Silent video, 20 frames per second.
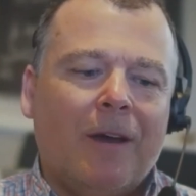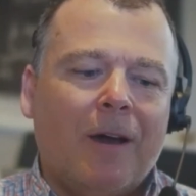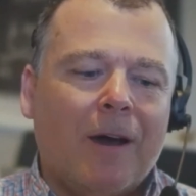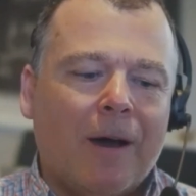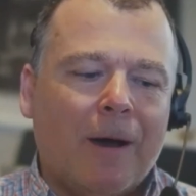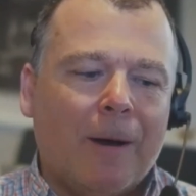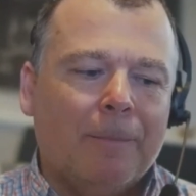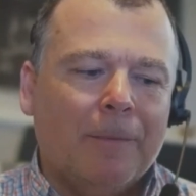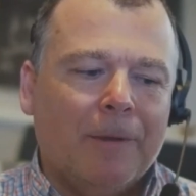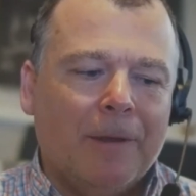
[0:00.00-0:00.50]

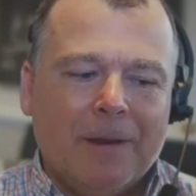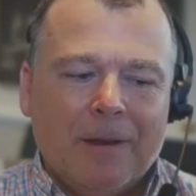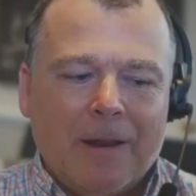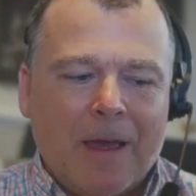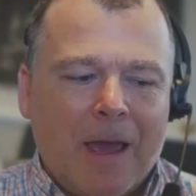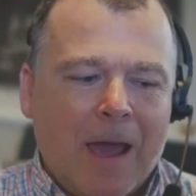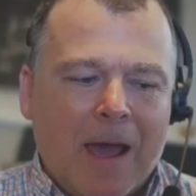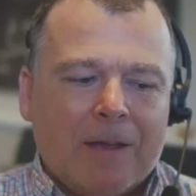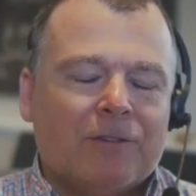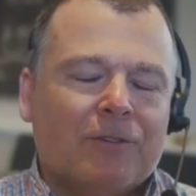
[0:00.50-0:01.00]
Um, it
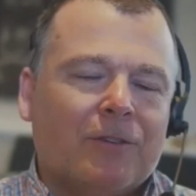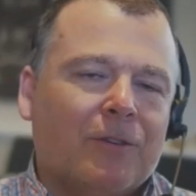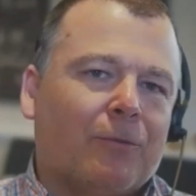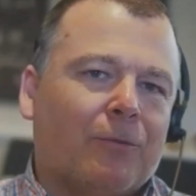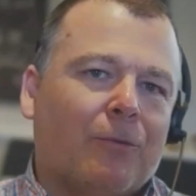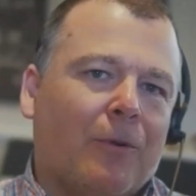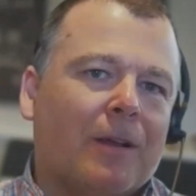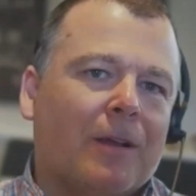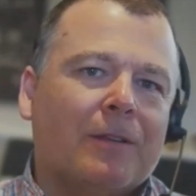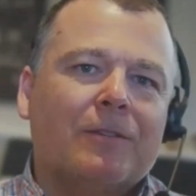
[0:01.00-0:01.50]
has to
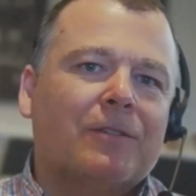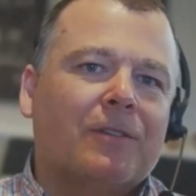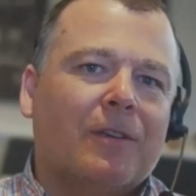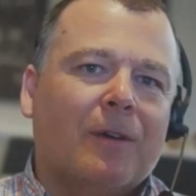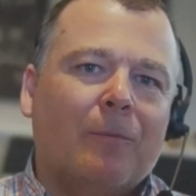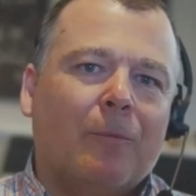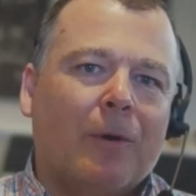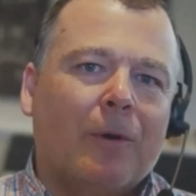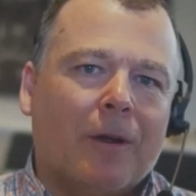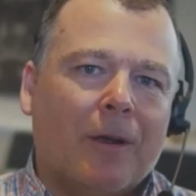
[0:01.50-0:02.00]
run
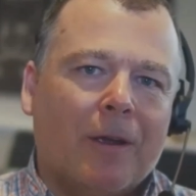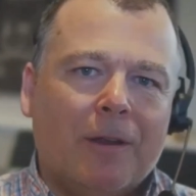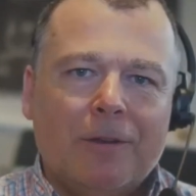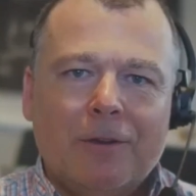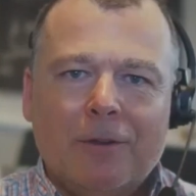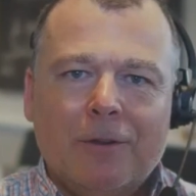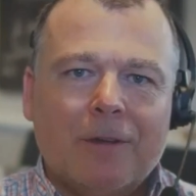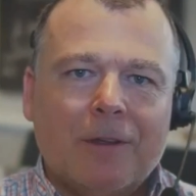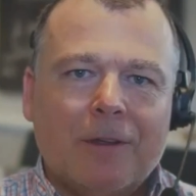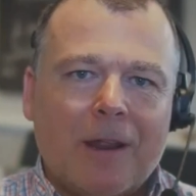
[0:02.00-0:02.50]
somewhere, and
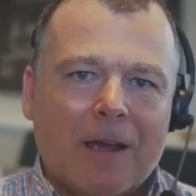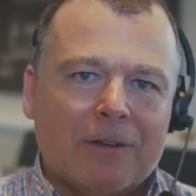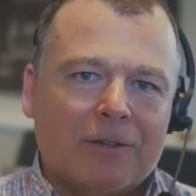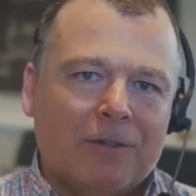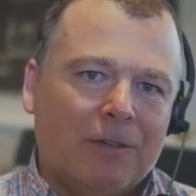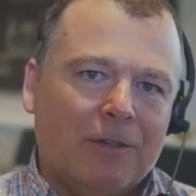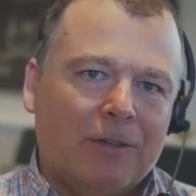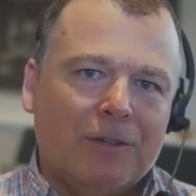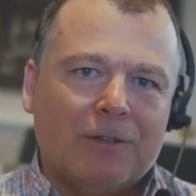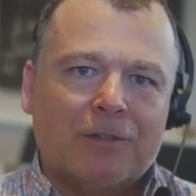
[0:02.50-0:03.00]
you can
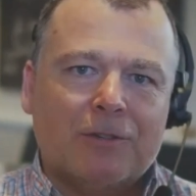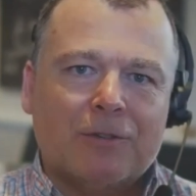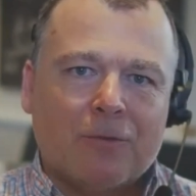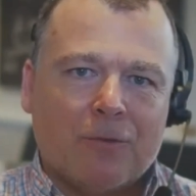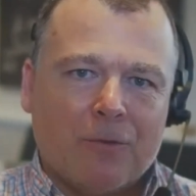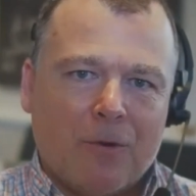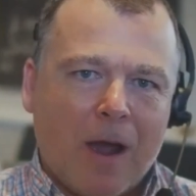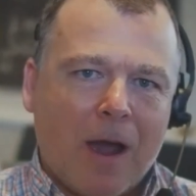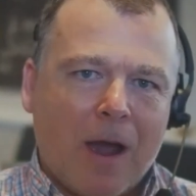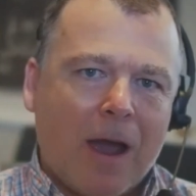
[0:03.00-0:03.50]
actually
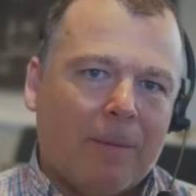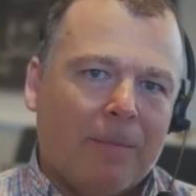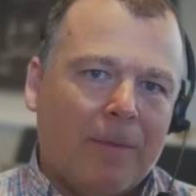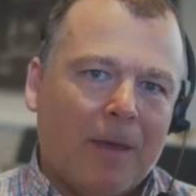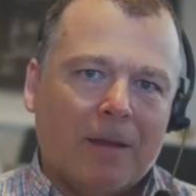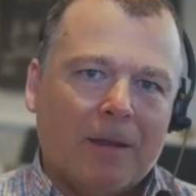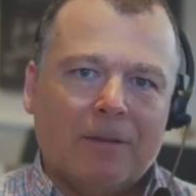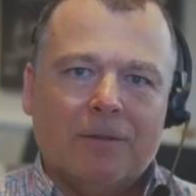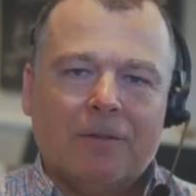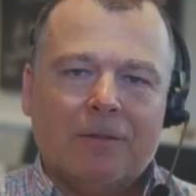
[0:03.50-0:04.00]
describe
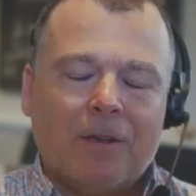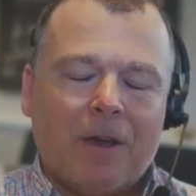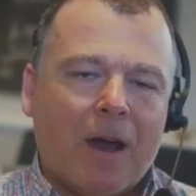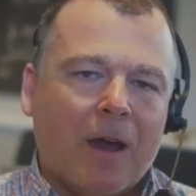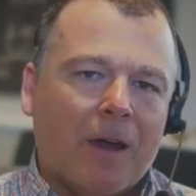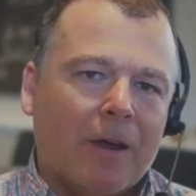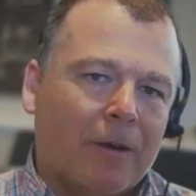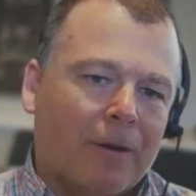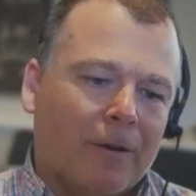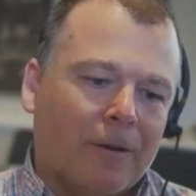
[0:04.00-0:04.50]
that
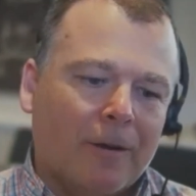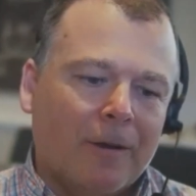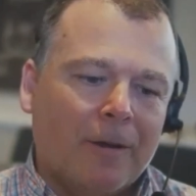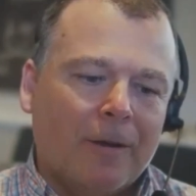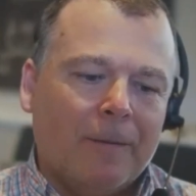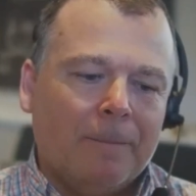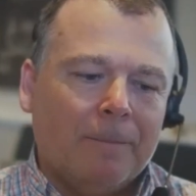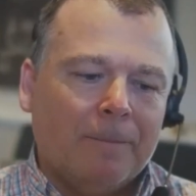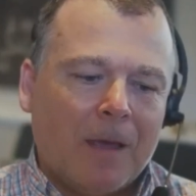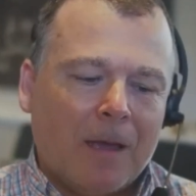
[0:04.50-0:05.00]
entire
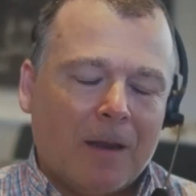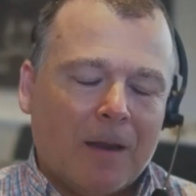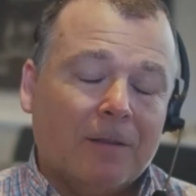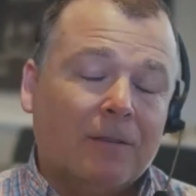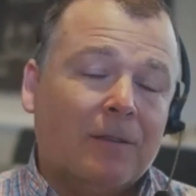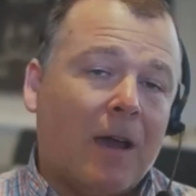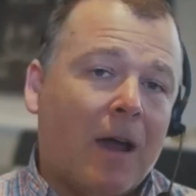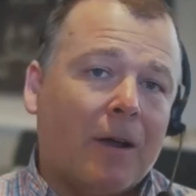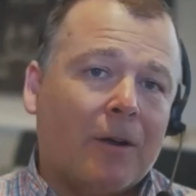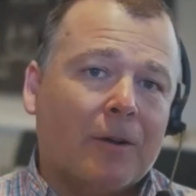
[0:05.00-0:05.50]
that
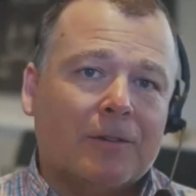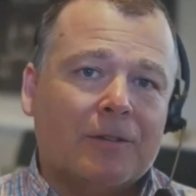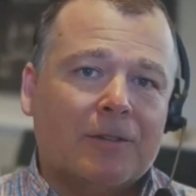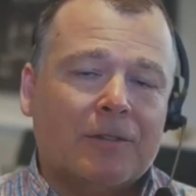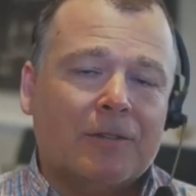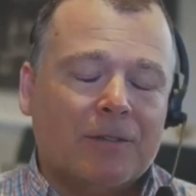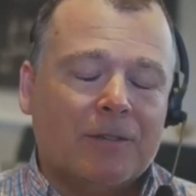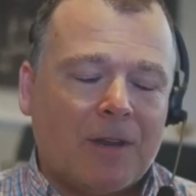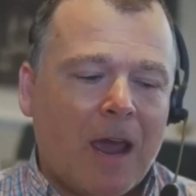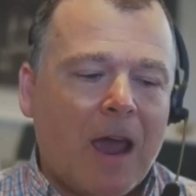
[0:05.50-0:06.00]
entire
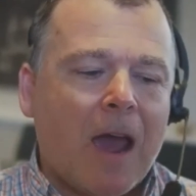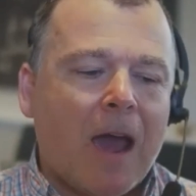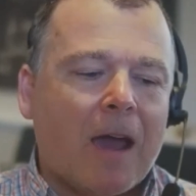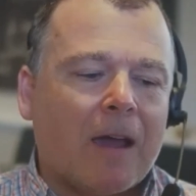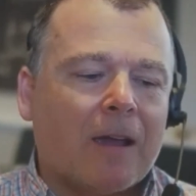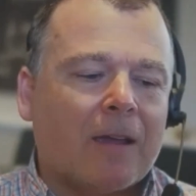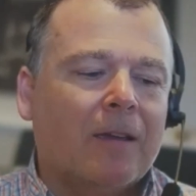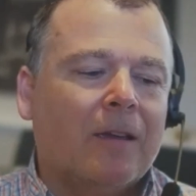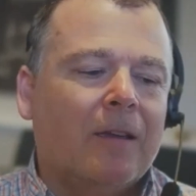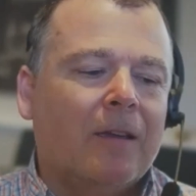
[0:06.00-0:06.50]

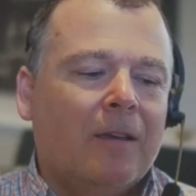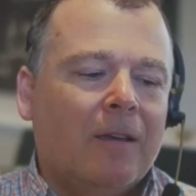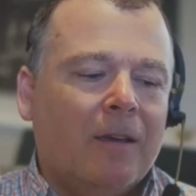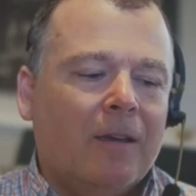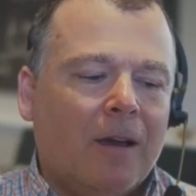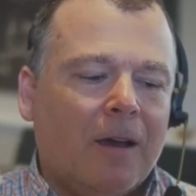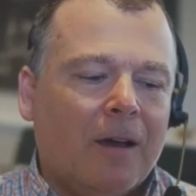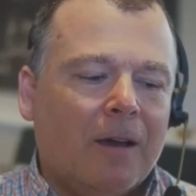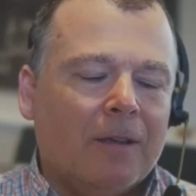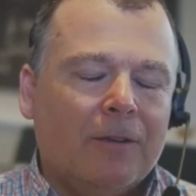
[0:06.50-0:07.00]
stack
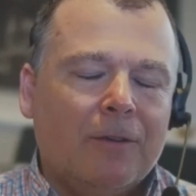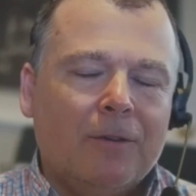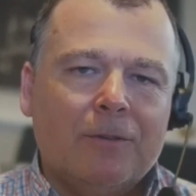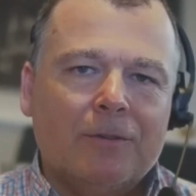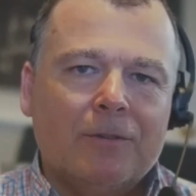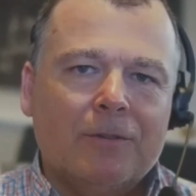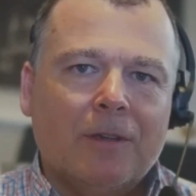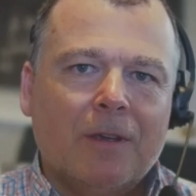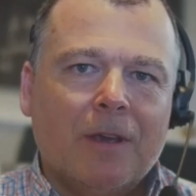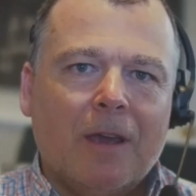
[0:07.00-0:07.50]
uh,
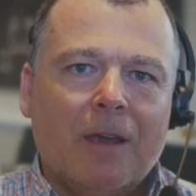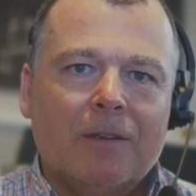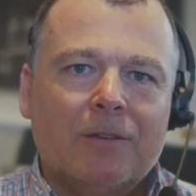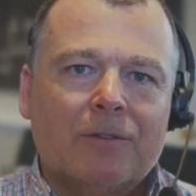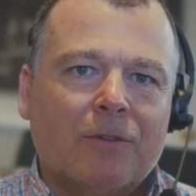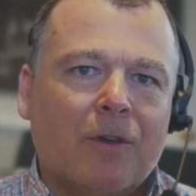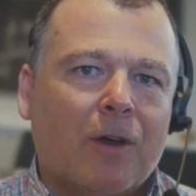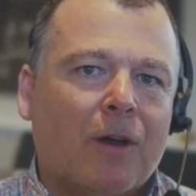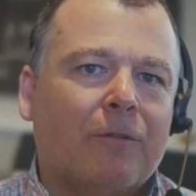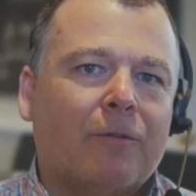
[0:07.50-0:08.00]
using a
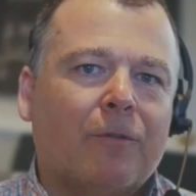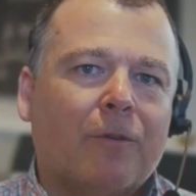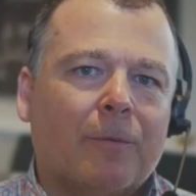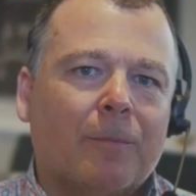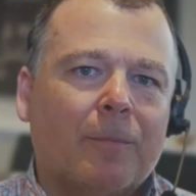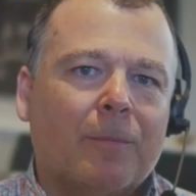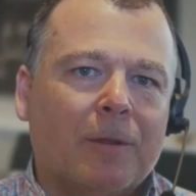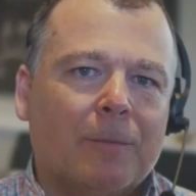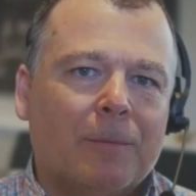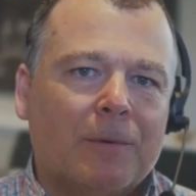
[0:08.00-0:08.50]
software
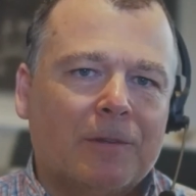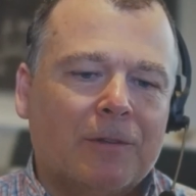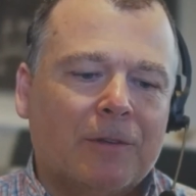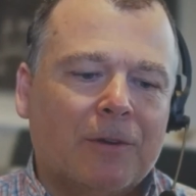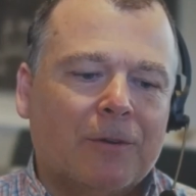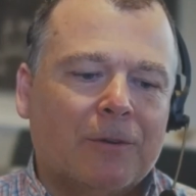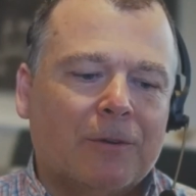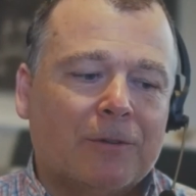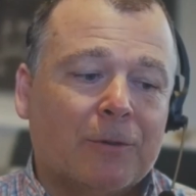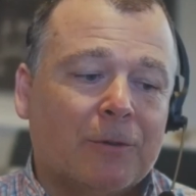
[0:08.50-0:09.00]
bill of materials.